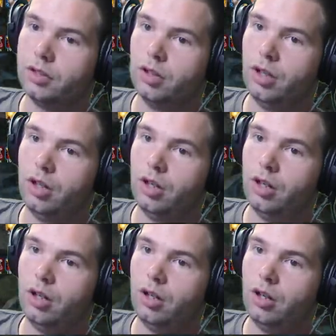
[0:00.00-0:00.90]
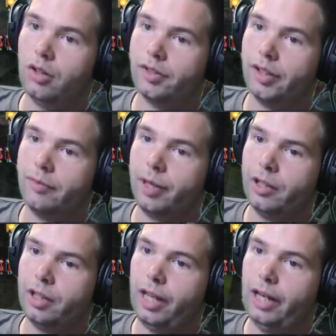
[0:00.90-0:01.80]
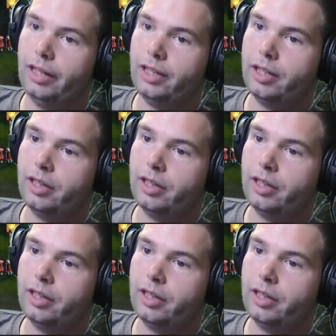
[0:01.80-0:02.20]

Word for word: Oh, saved by light.